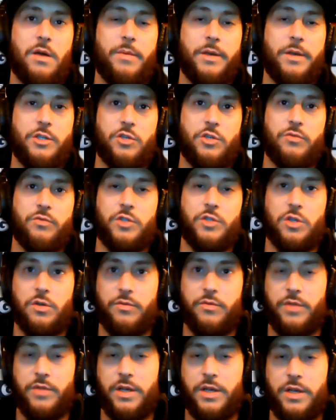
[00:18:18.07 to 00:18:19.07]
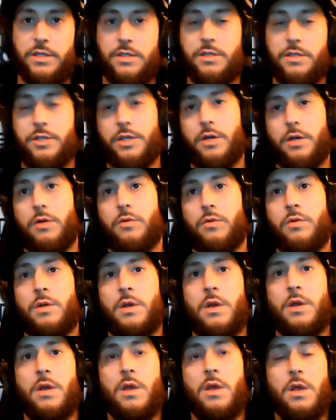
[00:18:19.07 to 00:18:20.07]
injured reserve list. So
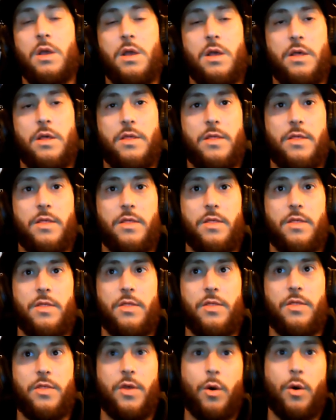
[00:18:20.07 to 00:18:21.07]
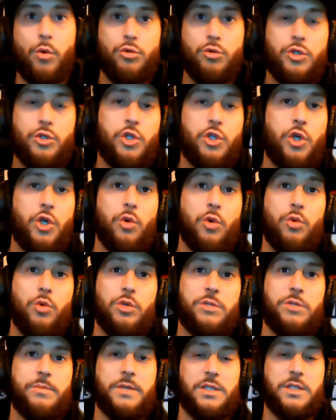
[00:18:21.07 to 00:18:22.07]
those 2
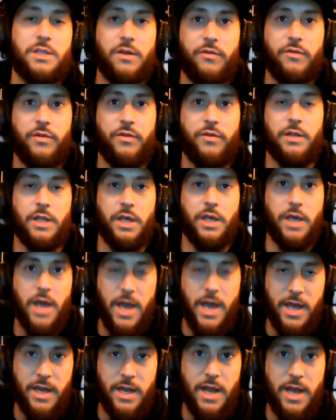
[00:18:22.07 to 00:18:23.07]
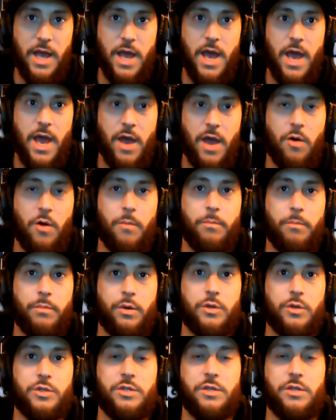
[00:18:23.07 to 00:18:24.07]
specifically can help
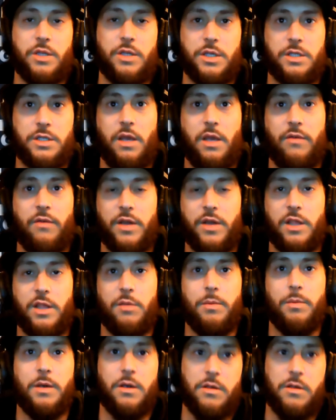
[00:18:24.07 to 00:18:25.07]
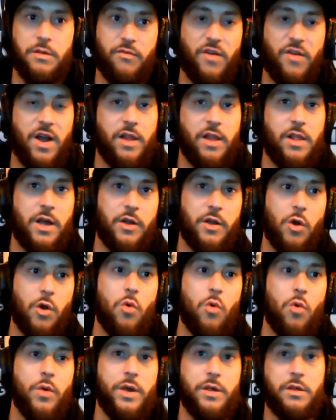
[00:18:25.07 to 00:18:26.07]
bolster this defense, because Philon
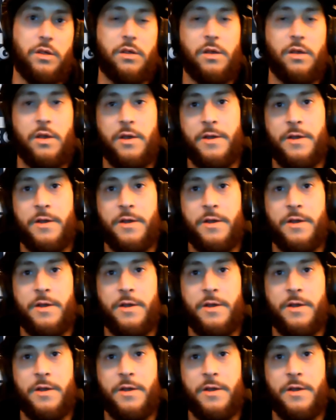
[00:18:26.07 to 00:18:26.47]
always,